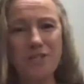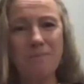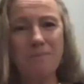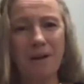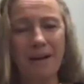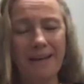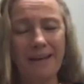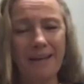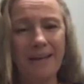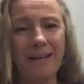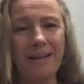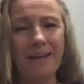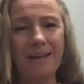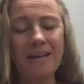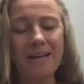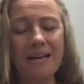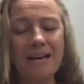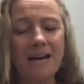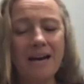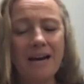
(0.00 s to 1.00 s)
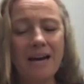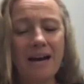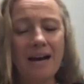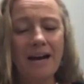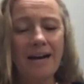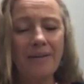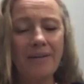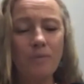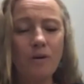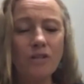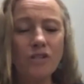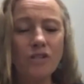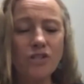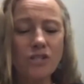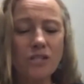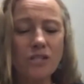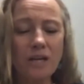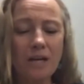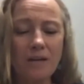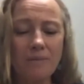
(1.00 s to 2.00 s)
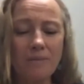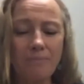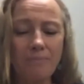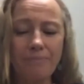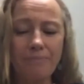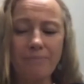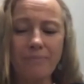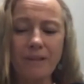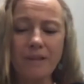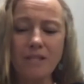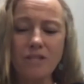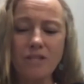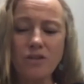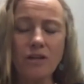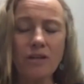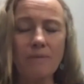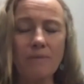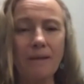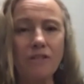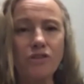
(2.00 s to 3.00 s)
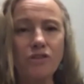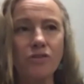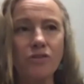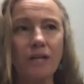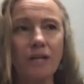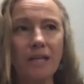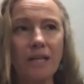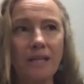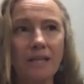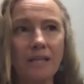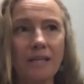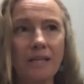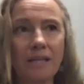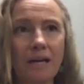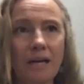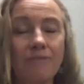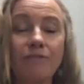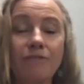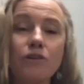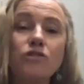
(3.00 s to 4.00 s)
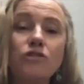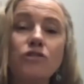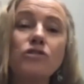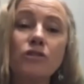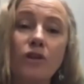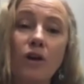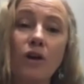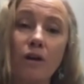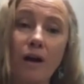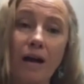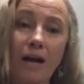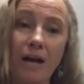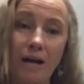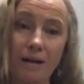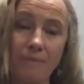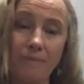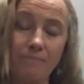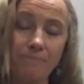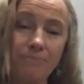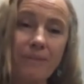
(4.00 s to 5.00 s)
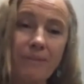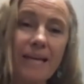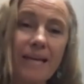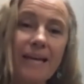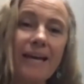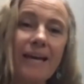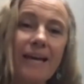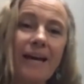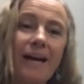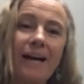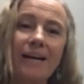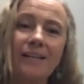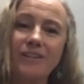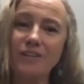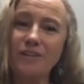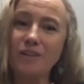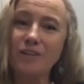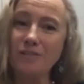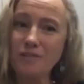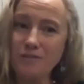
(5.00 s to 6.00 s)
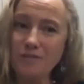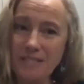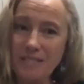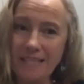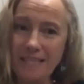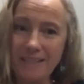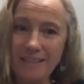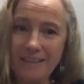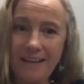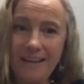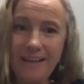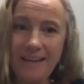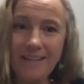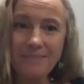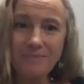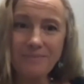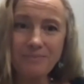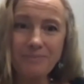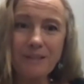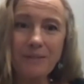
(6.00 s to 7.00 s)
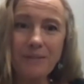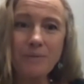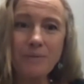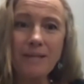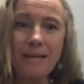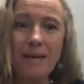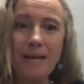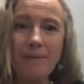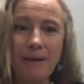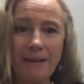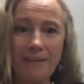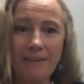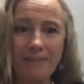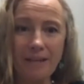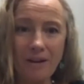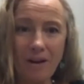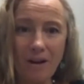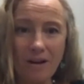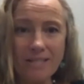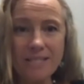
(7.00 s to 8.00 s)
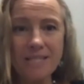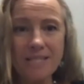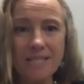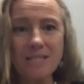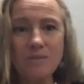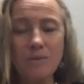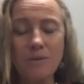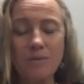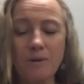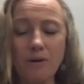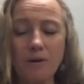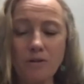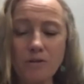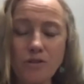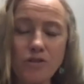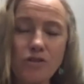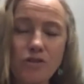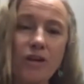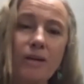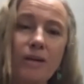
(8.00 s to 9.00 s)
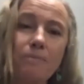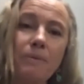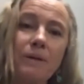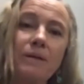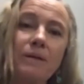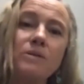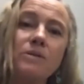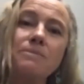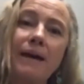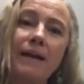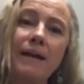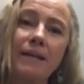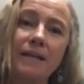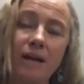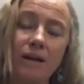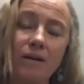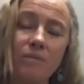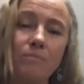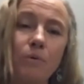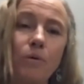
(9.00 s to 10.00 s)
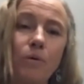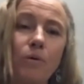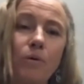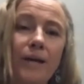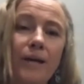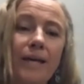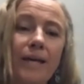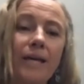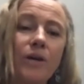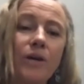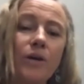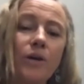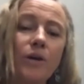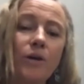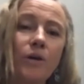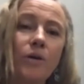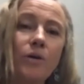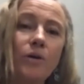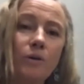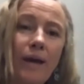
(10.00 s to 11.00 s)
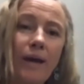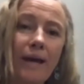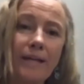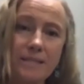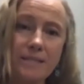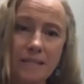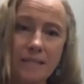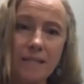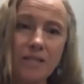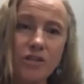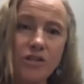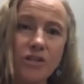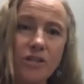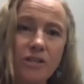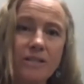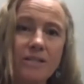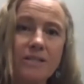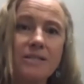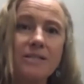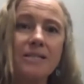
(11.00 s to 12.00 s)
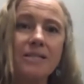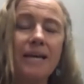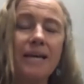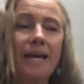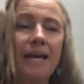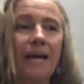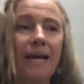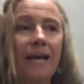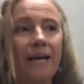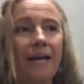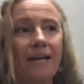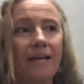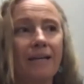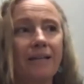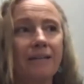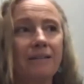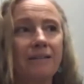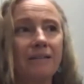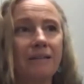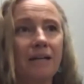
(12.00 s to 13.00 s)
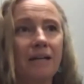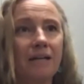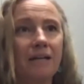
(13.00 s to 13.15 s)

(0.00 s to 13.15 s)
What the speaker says: to my ear. I watched the documentary First Do No Harm. I don't know if you've seen that. It came out in the 90s with Meryl Streep, and it was about a young boy who had seizures, and